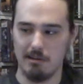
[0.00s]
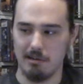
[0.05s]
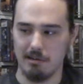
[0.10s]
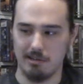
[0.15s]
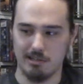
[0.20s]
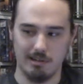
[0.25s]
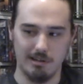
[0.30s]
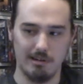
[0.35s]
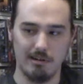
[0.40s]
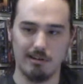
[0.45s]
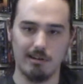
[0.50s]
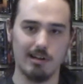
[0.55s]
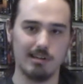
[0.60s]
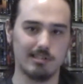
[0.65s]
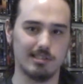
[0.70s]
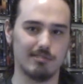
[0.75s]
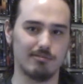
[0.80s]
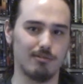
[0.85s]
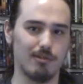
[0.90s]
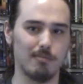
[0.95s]
You sure you're
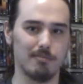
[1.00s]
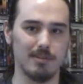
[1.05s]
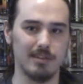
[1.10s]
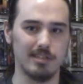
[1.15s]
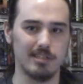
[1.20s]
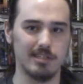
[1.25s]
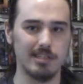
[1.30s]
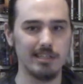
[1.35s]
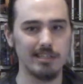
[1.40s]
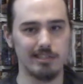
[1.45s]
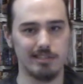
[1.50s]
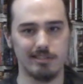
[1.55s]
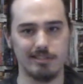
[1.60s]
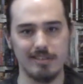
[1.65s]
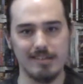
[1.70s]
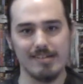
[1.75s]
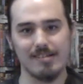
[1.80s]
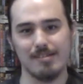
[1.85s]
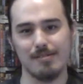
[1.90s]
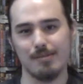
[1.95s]
not from the
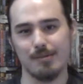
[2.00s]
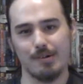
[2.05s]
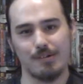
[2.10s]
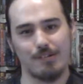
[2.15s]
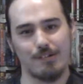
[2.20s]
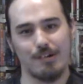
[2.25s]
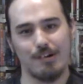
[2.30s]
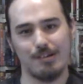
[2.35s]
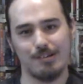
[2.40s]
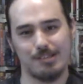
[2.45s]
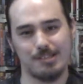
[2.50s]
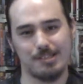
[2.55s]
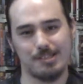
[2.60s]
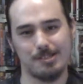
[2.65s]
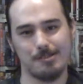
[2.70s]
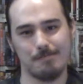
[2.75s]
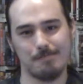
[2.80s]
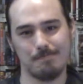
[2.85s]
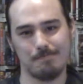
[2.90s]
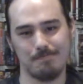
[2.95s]
DC
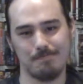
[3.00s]
universe?"